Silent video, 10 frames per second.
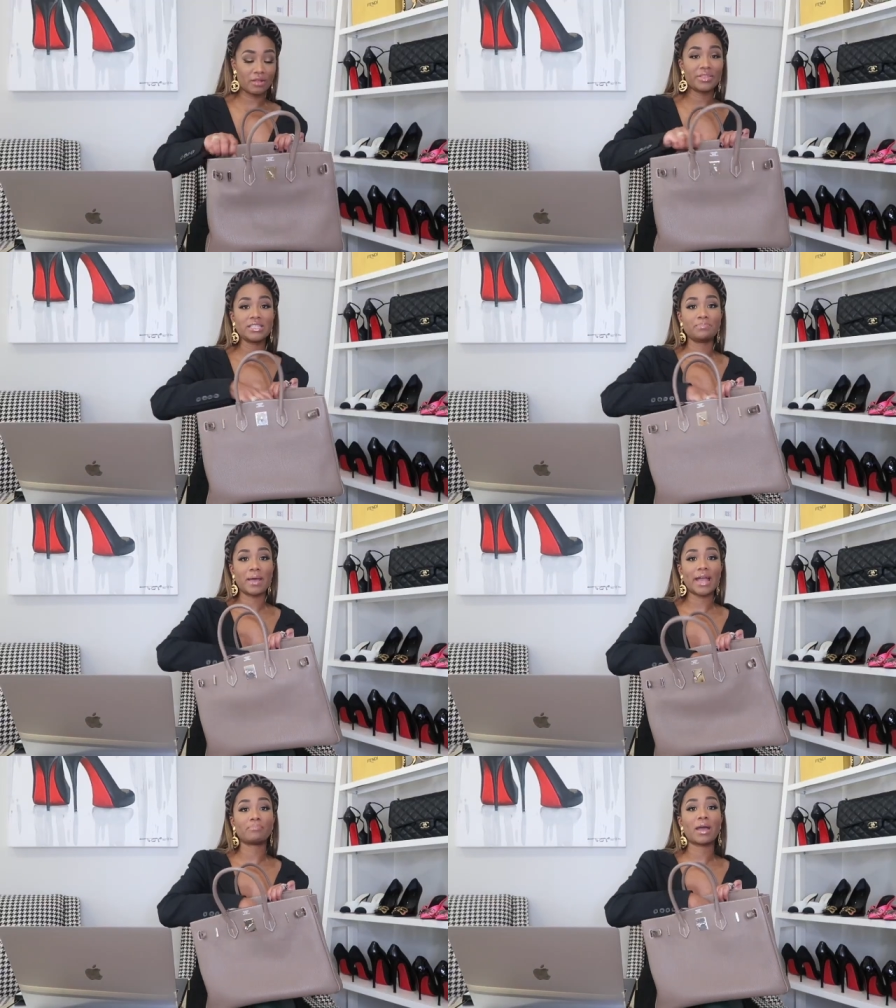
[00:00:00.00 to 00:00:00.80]
Now
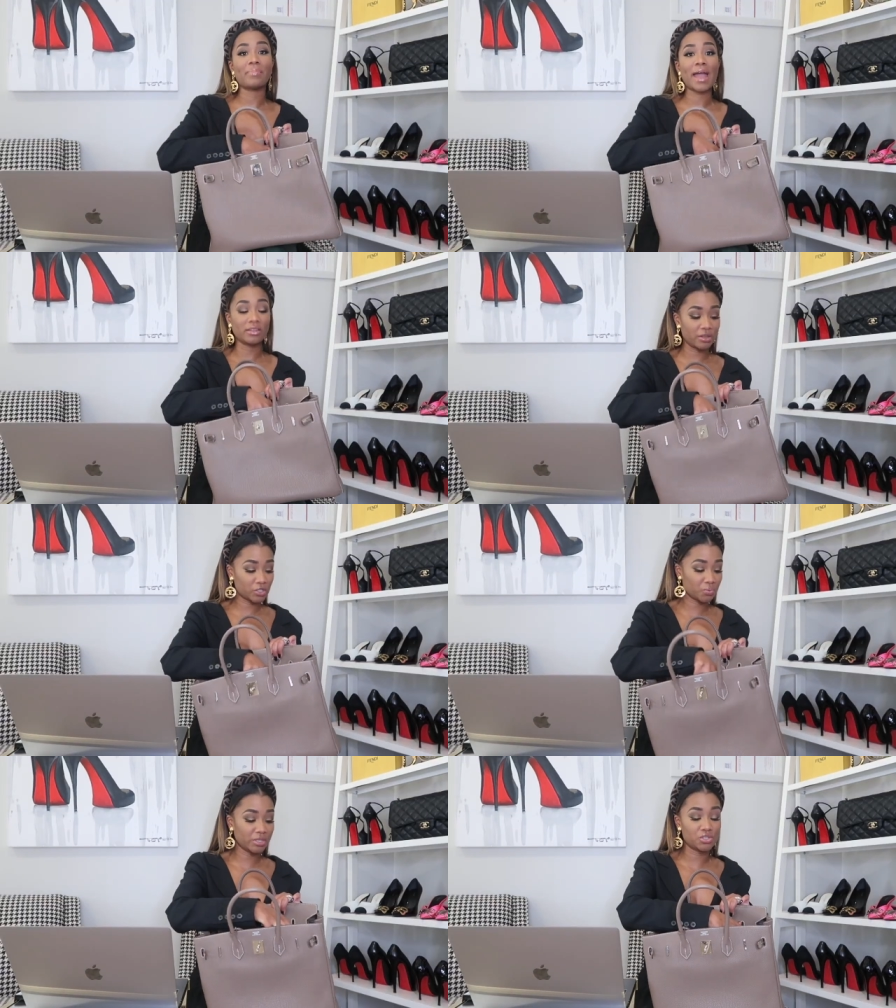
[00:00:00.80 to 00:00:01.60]
my bag
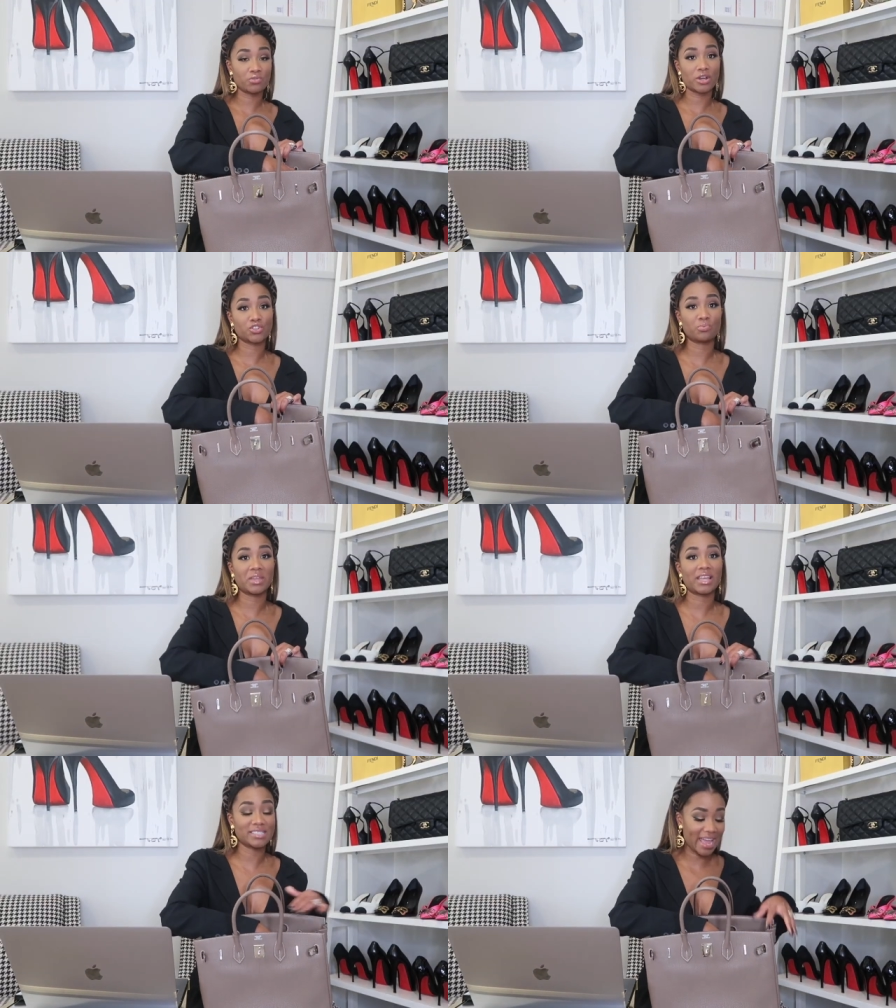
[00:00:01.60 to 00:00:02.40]
looks really structured
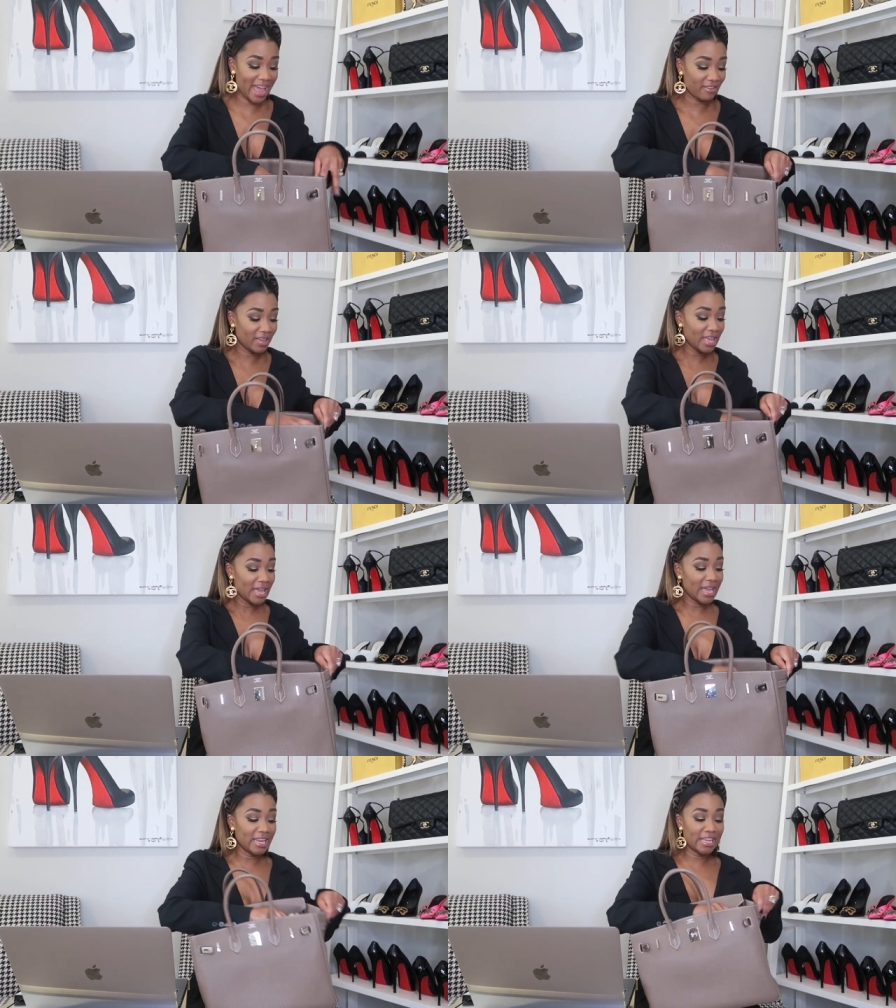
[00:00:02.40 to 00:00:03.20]
because I have
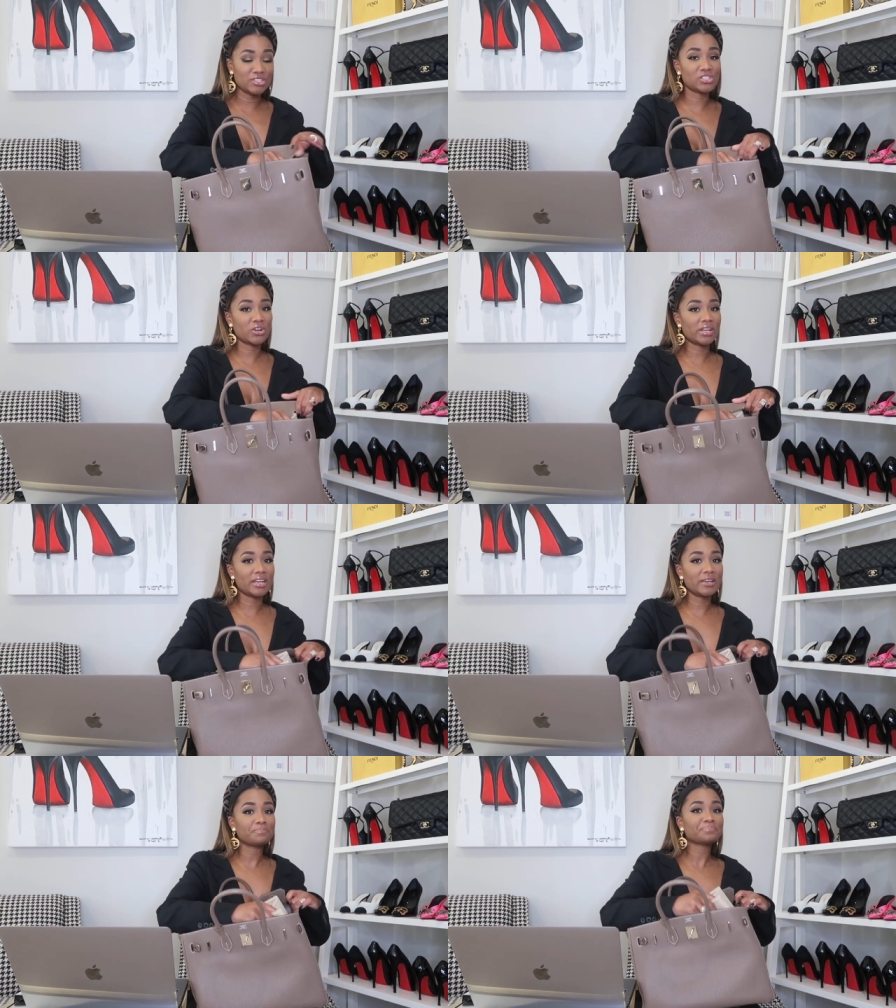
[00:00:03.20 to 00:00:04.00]
an insert in
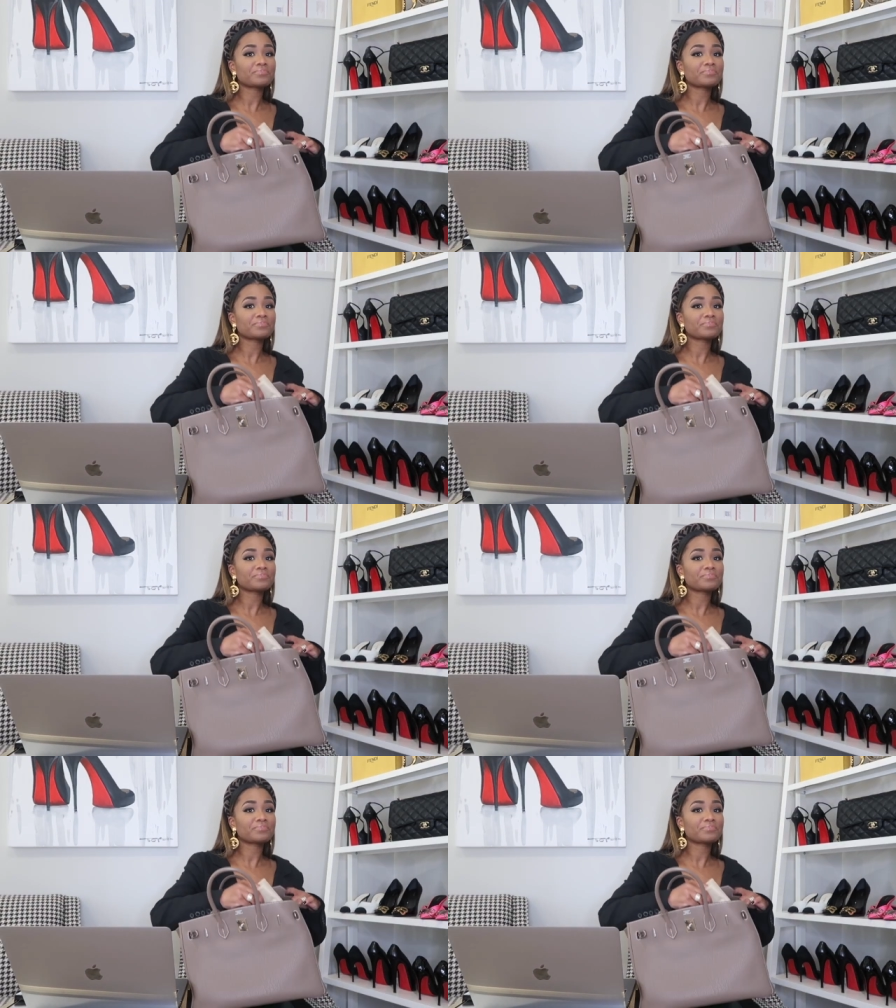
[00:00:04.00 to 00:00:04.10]
it.